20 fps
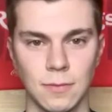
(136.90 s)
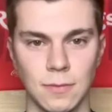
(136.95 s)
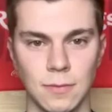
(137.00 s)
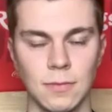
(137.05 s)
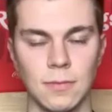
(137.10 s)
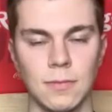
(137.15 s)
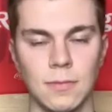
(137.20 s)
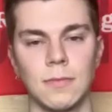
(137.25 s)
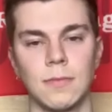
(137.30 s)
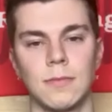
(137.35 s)

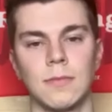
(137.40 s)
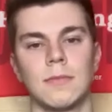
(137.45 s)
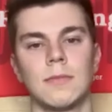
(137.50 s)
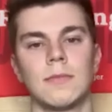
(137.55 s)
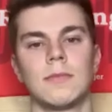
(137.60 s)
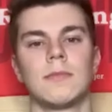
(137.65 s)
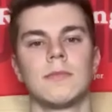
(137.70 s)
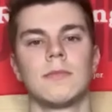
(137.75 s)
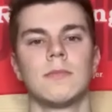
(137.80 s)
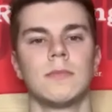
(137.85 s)
really
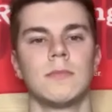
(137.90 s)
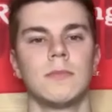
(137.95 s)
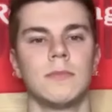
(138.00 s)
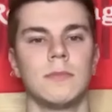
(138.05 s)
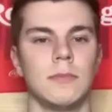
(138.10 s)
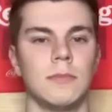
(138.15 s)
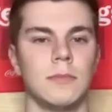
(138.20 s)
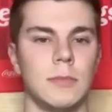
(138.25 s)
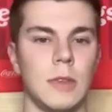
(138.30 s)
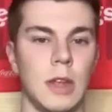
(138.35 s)
good.
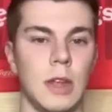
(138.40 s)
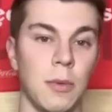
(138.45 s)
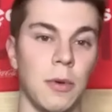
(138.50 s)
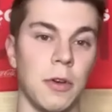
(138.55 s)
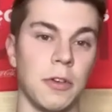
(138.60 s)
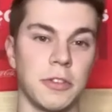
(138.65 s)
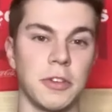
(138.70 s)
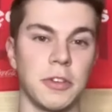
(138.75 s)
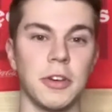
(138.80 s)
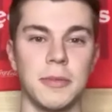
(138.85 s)
It
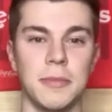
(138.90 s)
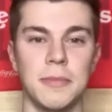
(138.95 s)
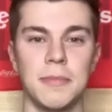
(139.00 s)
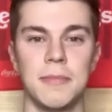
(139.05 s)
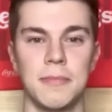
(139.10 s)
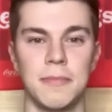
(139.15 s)
was good.